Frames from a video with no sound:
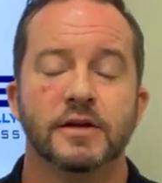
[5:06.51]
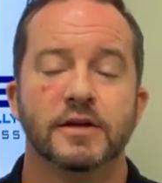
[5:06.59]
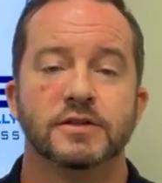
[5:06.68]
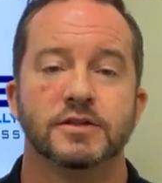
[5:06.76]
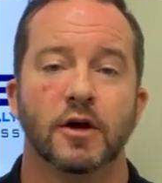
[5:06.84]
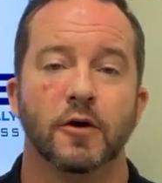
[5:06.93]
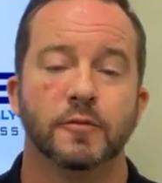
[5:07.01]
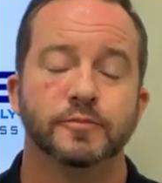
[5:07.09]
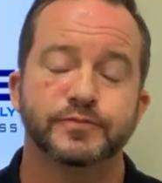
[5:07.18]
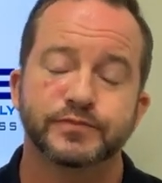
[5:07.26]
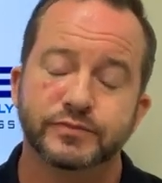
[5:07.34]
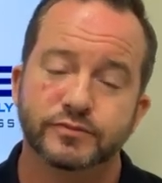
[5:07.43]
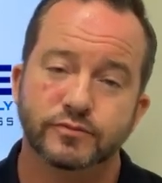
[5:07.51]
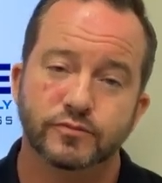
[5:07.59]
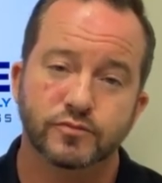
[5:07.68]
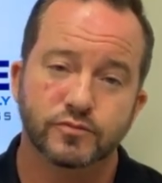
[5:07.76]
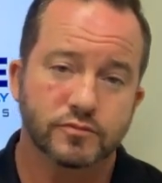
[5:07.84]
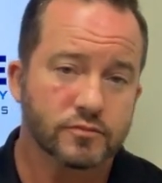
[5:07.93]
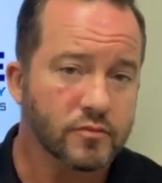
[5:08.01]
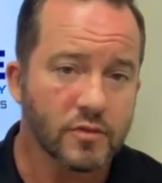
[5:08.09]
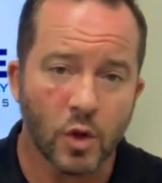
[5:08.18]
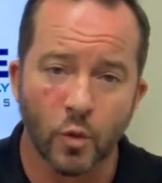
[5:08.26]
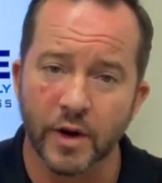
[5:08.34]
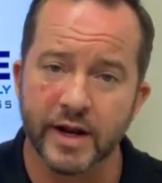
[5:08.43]
So
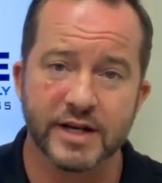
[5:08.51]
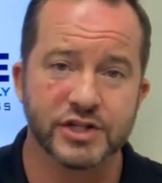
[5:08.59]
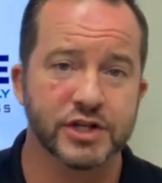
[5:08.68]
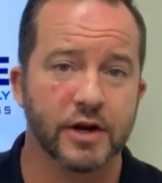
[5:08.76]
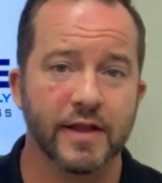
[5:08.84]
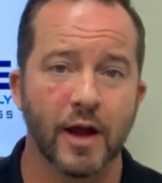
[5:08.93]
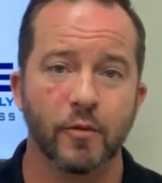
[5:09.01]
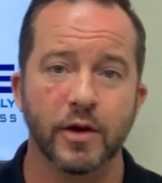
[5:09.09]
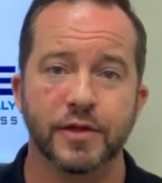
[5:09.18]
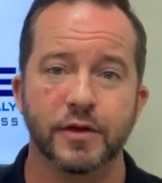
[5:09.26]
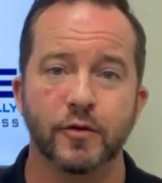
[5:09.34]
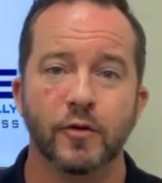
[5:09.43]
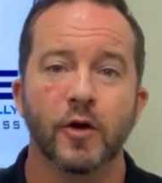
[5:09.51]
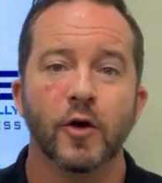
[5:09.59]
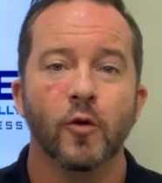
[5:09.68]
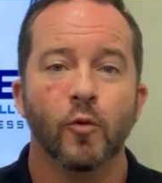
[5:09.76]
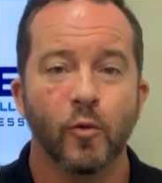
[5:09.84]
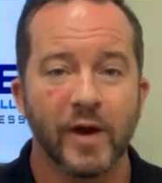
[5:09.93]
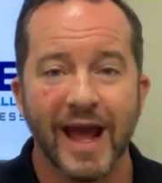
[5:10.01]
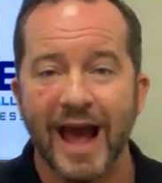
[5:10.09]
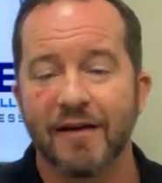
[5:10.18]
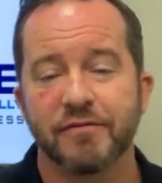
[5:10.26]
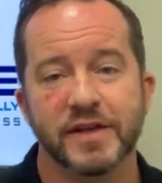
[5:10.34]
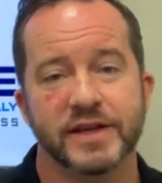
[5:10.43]
I wanted to share that with you. We
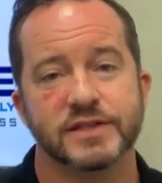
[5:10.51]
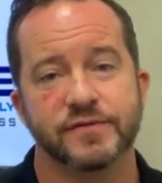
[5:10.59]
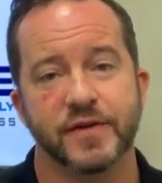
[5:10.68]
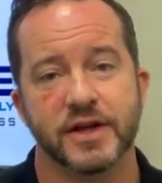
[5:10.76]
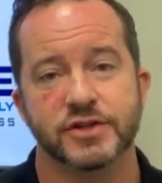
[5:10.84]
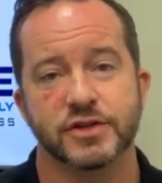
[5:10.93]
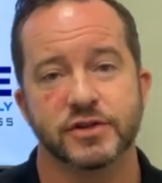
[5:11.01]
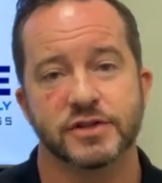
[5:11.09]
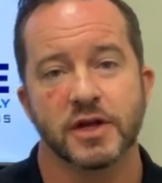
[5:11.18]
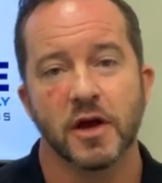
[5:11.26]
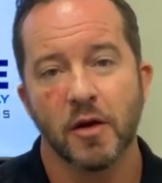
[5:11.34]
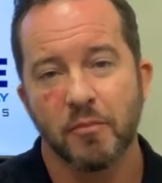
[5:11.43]
have these features.